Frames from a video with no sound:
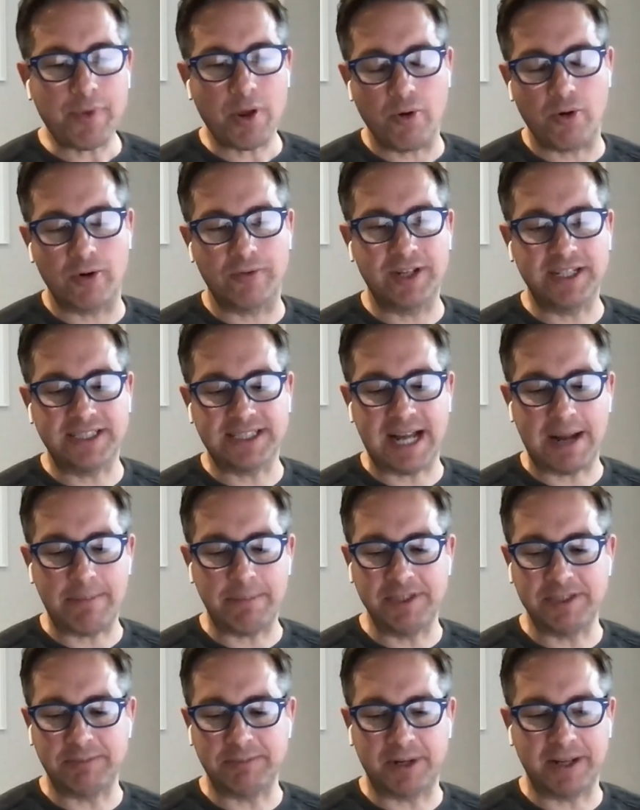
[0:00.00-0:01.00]
or if this
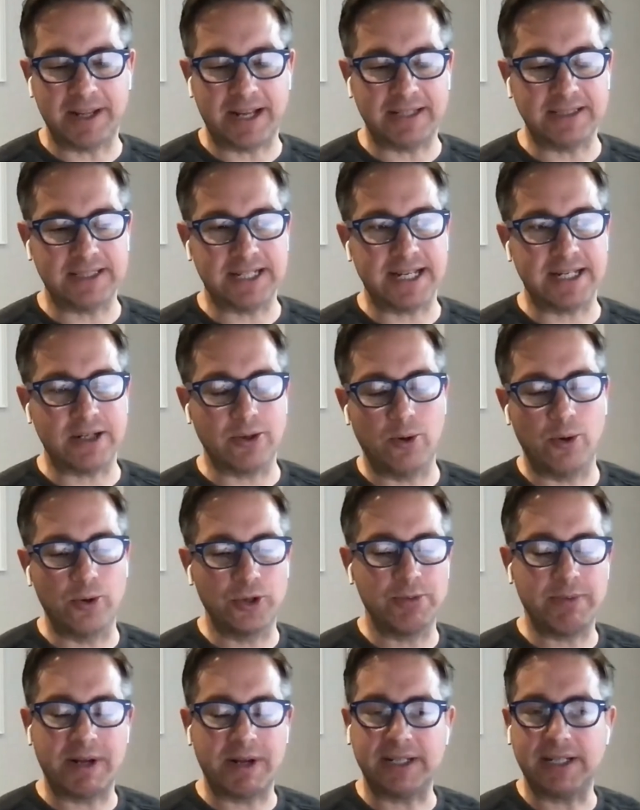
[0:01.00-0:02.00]
happens by that date,
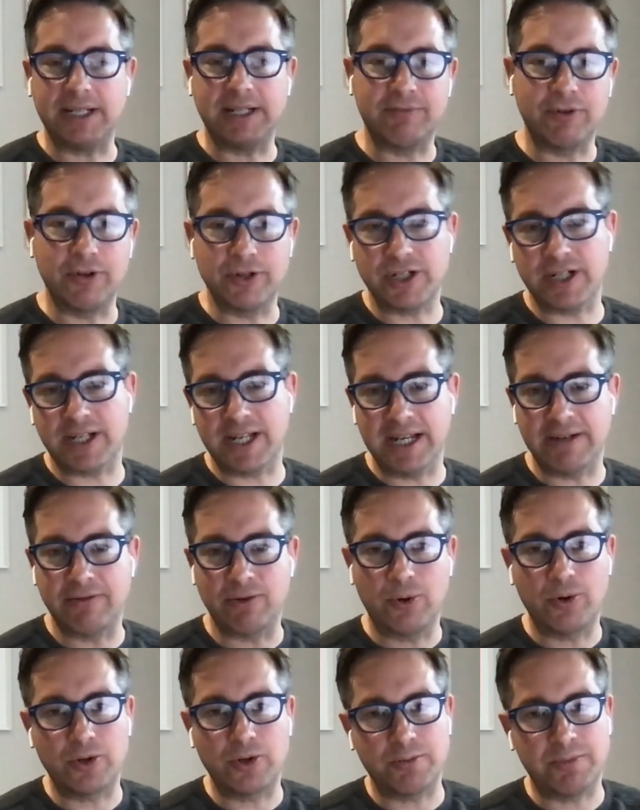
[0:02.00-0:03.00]
automatically route it here
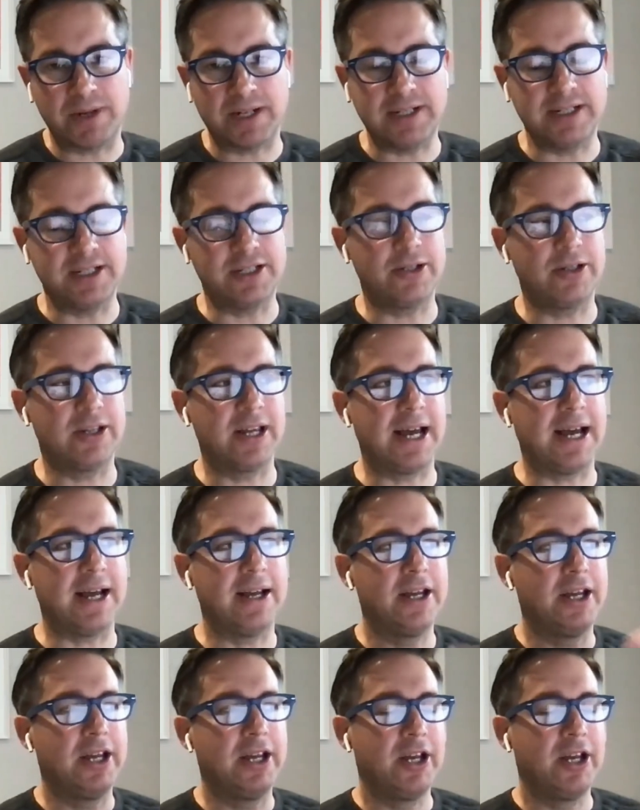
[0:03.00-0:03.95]
or automatically do that,